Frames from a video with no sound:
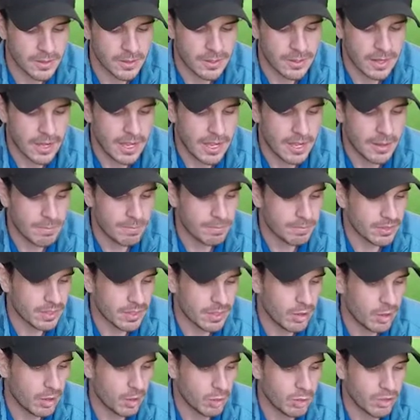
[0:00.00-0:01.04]

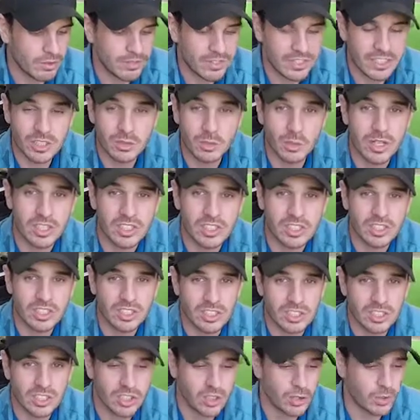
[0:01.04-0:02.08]
All of these wedges
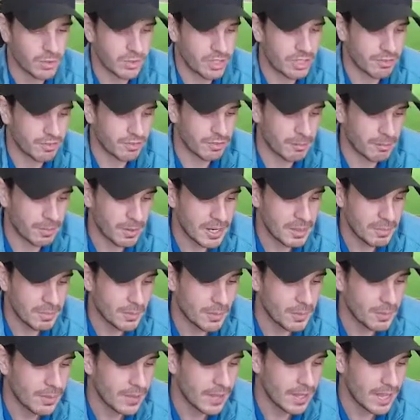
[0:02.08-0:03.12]
suit different
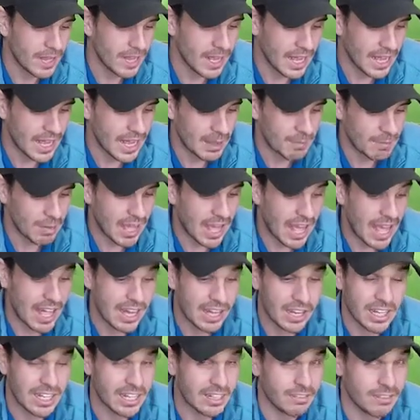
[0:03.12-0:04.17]
people,
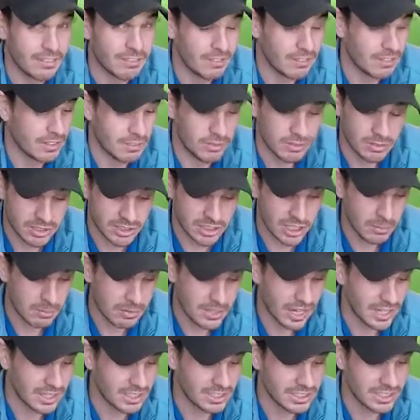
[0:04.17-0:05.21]
and in some
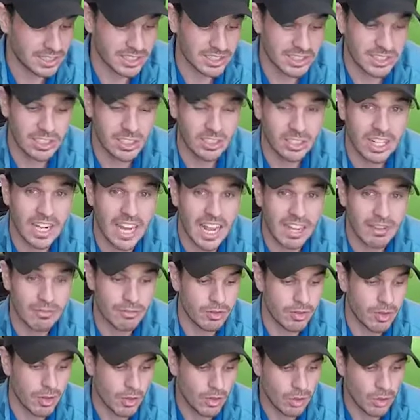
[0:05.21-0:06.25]
cases you can
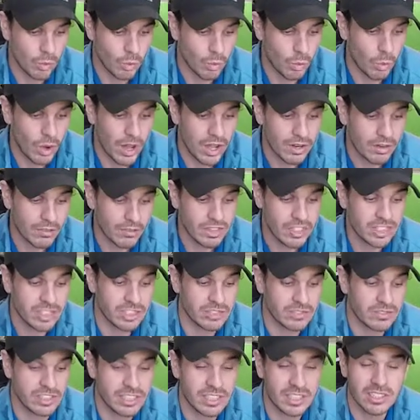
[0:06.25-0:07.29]
have one of each
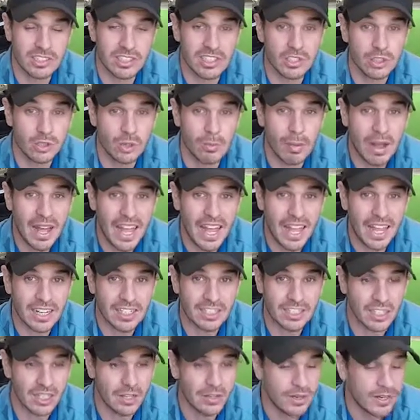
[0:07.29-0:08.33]
of these in your bag.
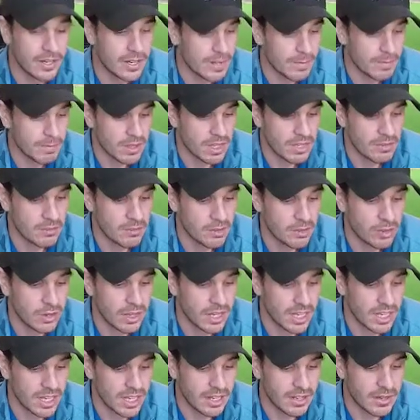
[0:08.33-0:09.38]
So if you're
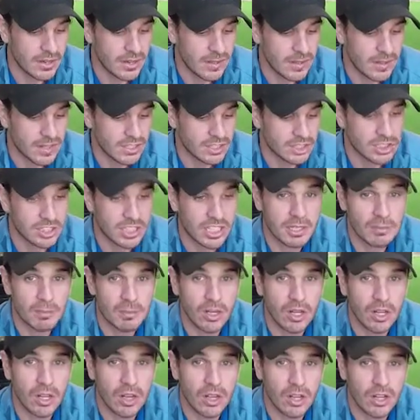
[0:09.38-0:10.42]
hitting
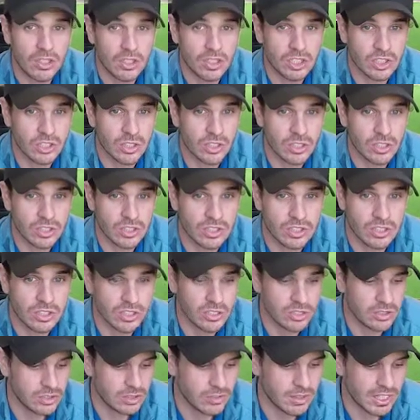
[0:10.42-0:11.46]
steeper, harder shots
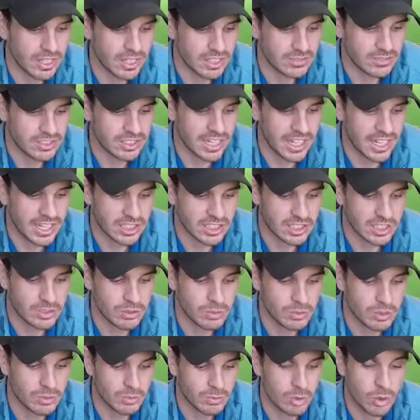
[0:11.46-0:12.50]
and your angle of attack
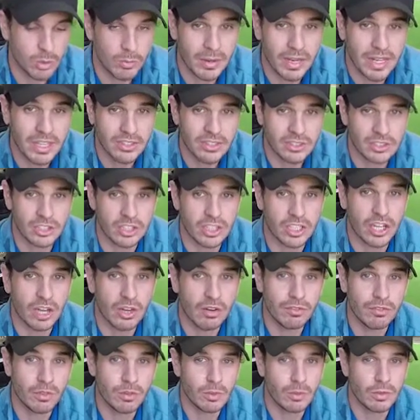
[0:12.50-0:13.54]
suits more bounce, and the
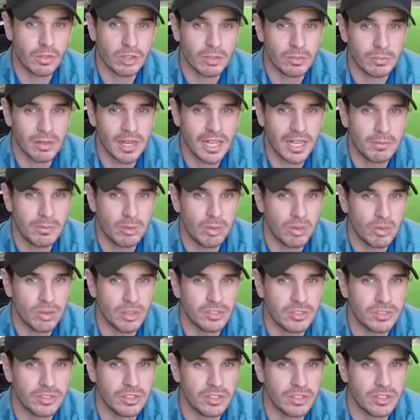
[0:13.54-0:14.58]
golf course you play more
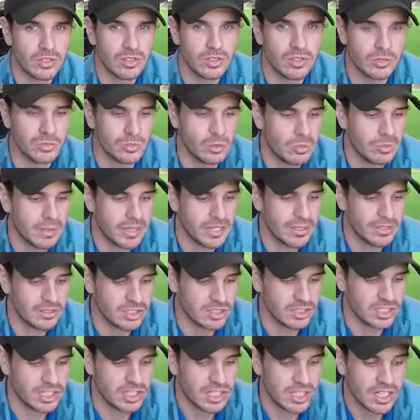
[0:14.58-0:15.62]
often suits more bounce,
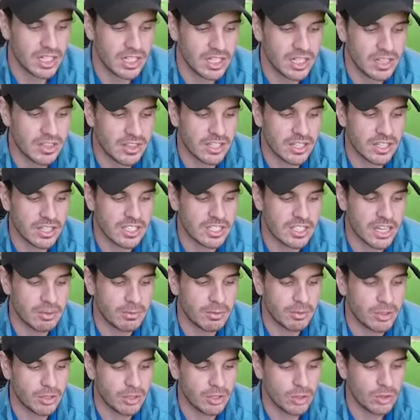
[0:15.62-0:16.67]
then a
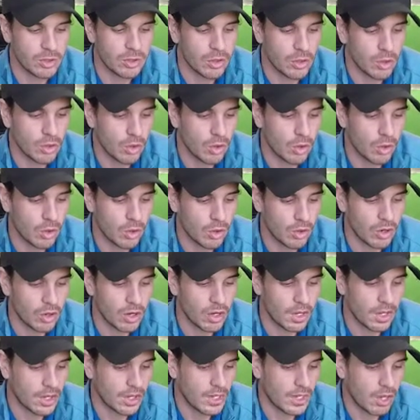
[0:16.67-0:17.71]
W
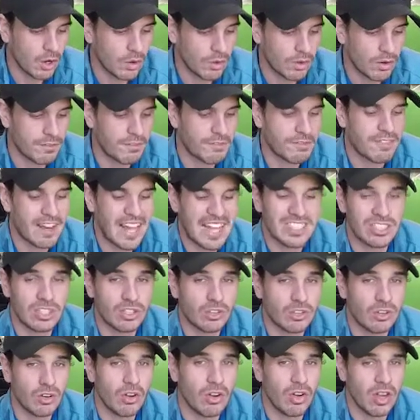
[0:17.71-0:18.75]
or a flatter
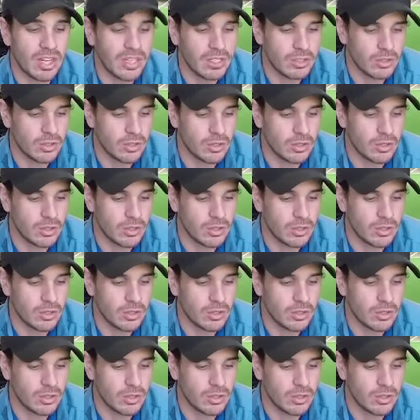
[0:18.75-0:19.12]
grind